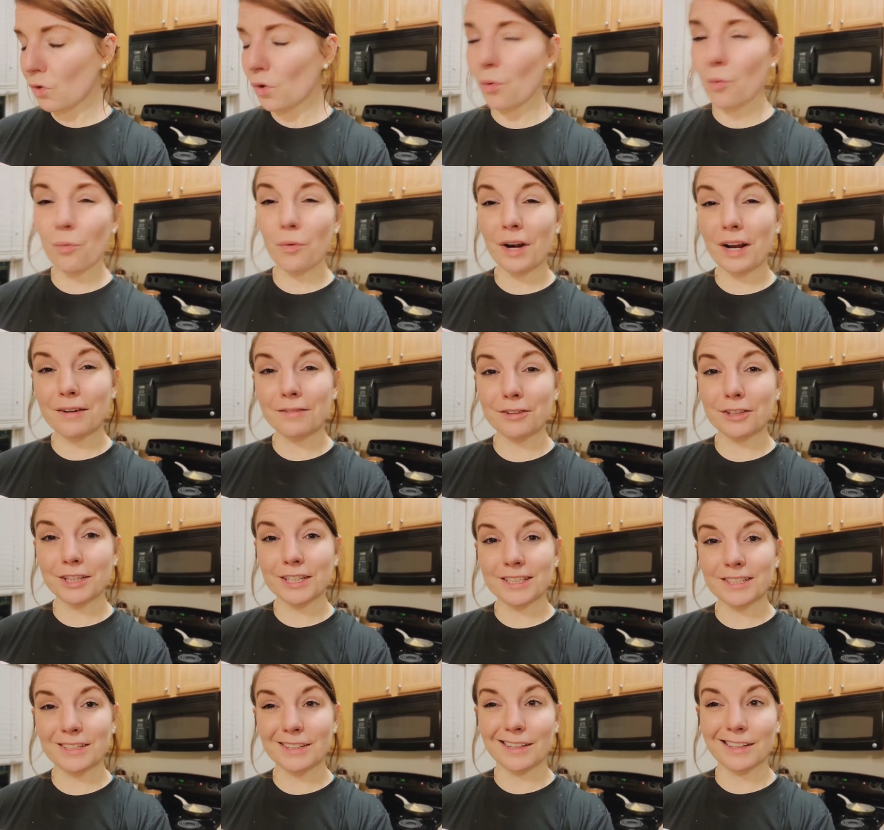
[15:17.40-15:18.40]
whenever
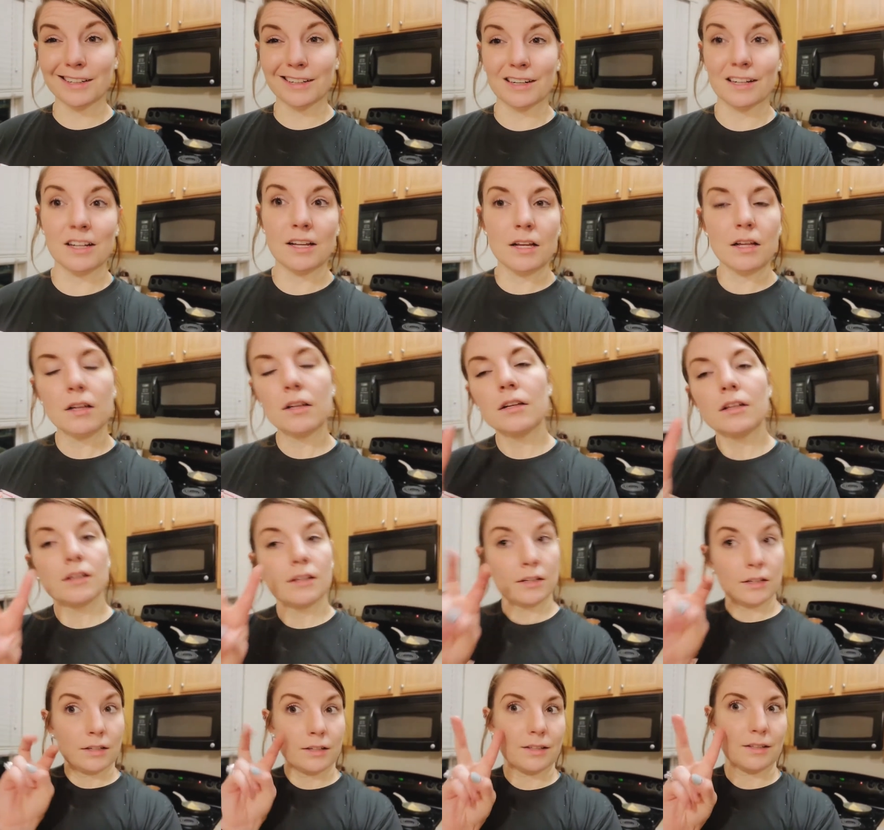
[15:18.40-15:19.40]
it's uh,
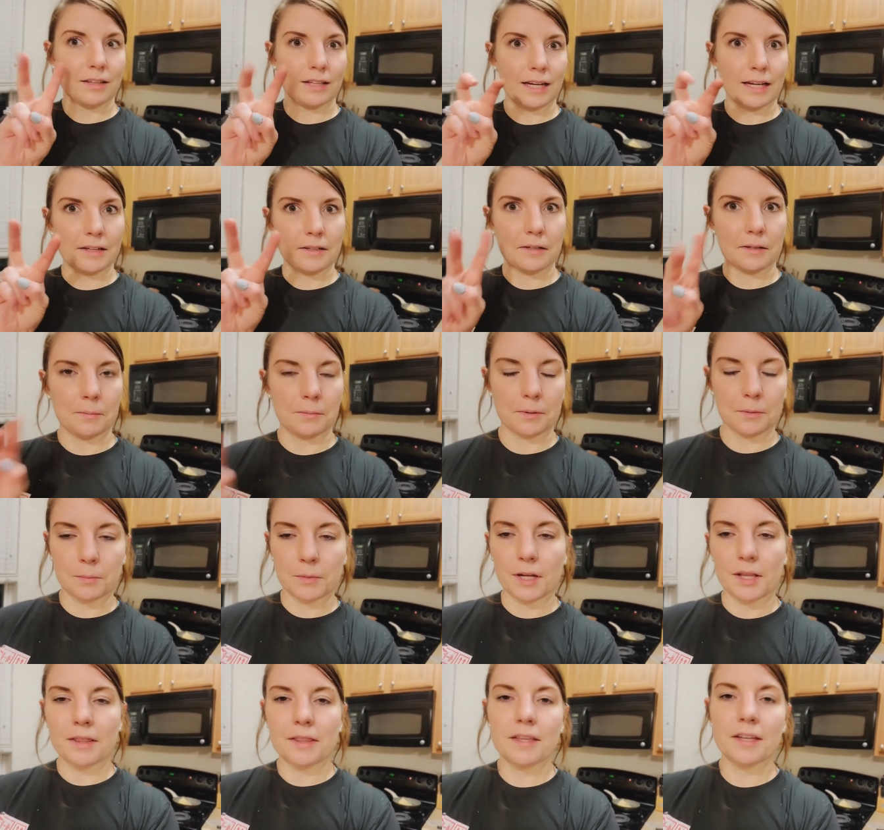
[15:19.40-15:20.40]
that time of the
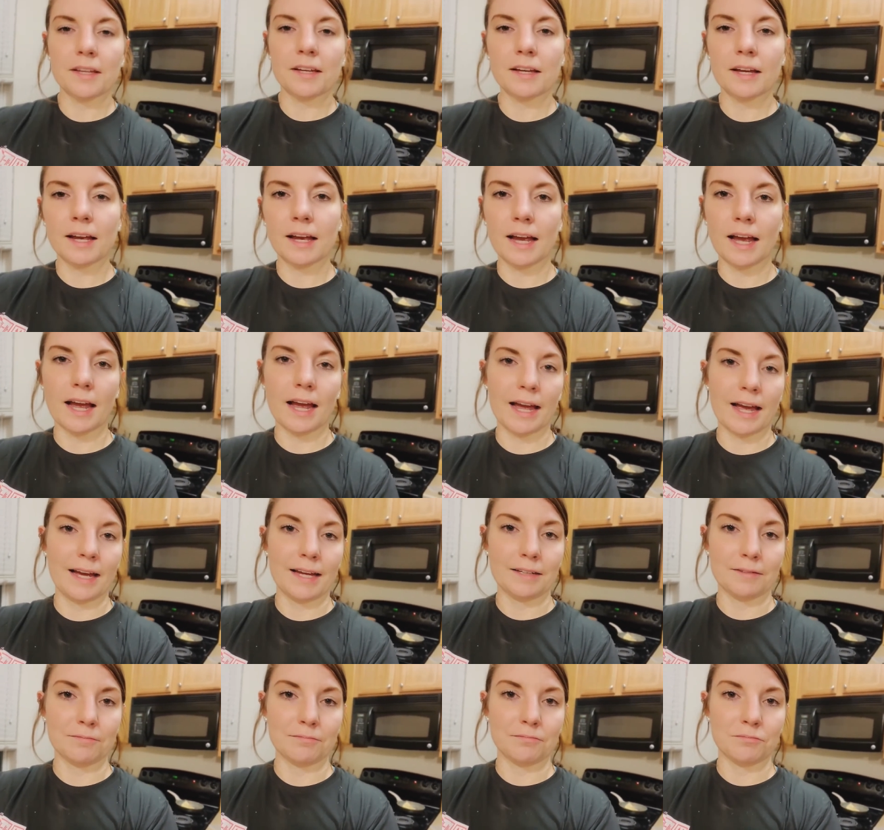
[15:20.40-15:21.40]
month
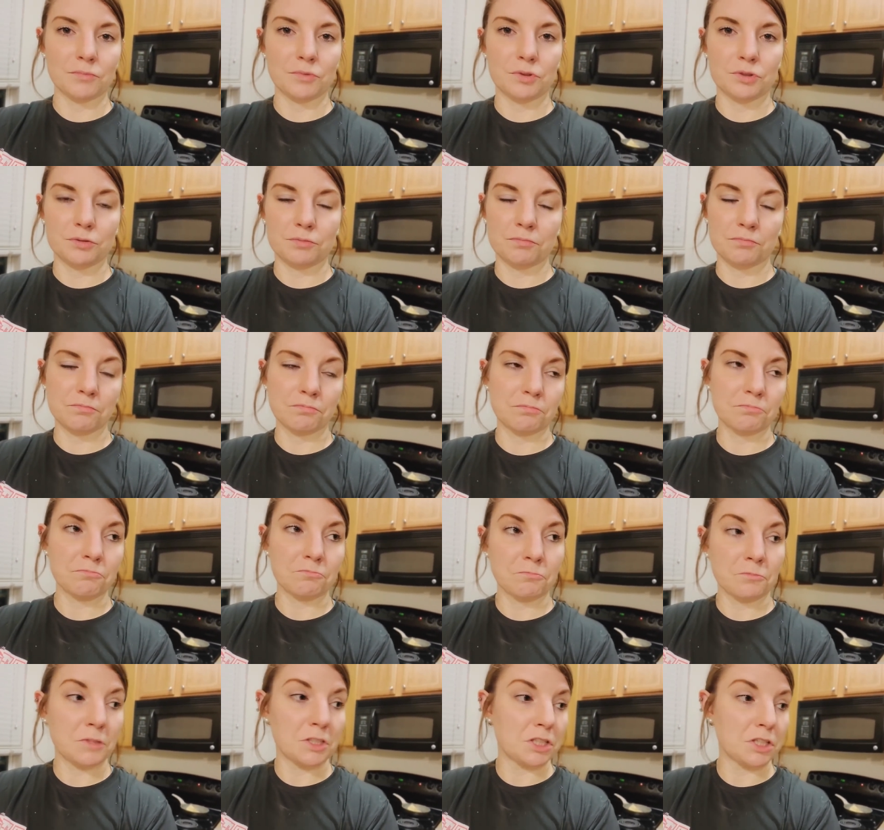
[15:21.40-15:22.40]
and
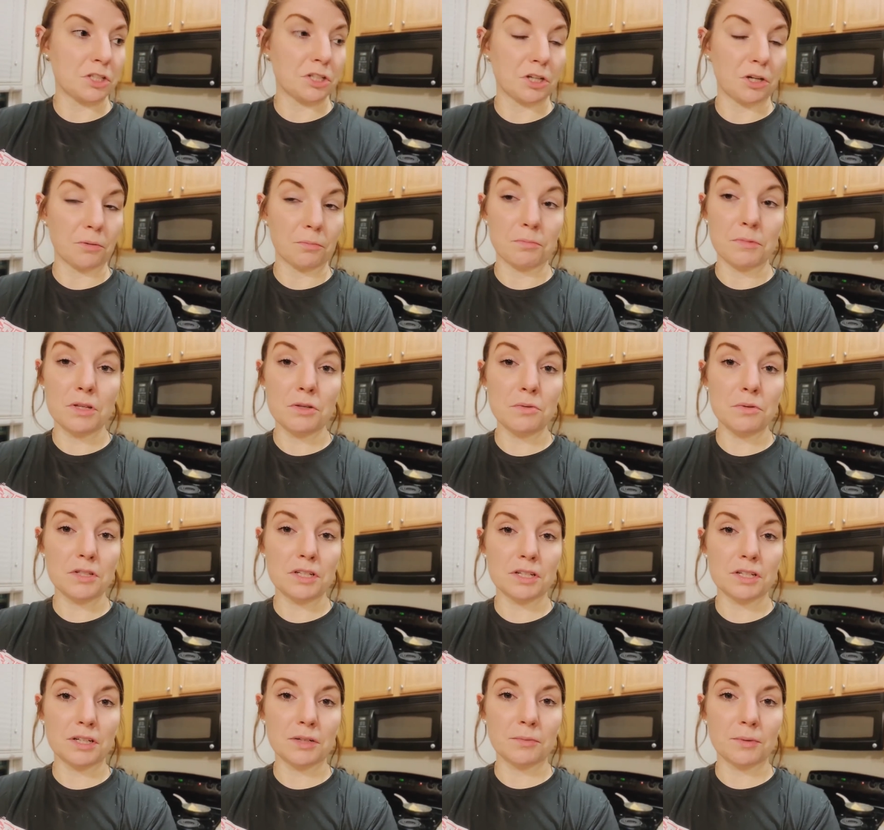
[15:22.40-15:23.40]
so this was a
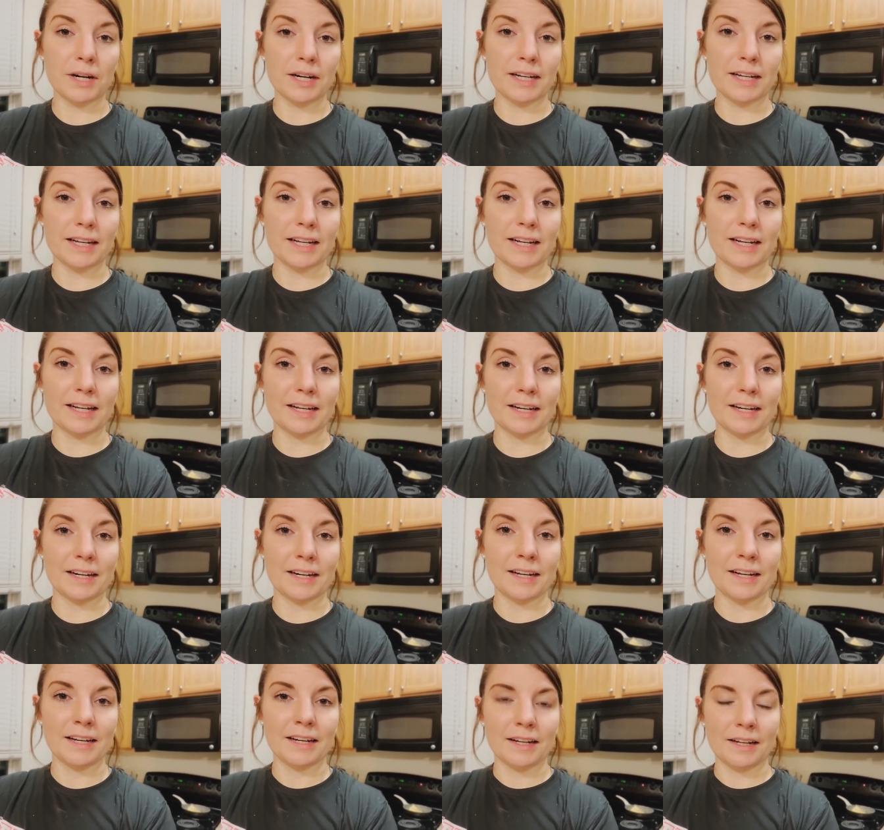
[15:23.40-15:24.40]
good way to get in
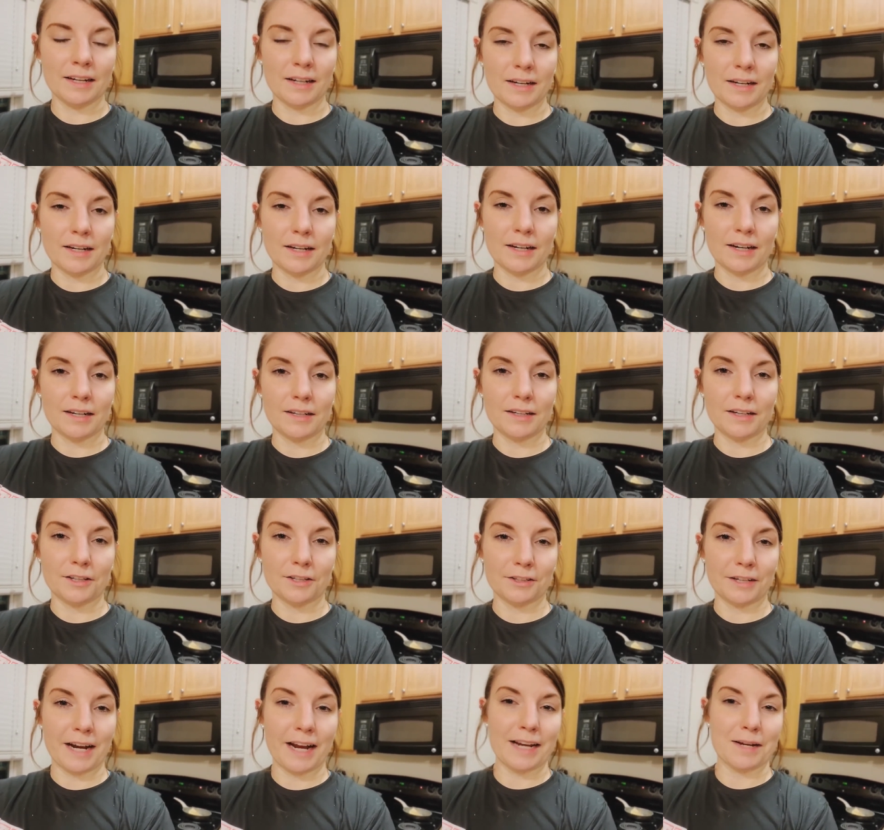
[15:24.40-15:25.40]

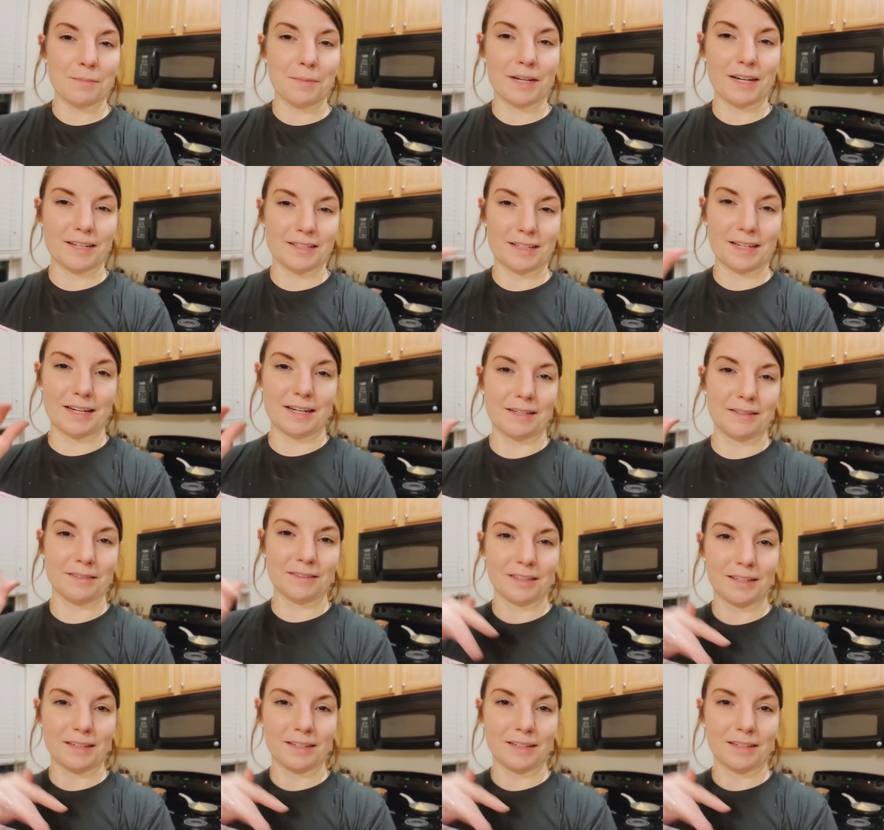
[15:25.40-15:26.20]
another egg because I,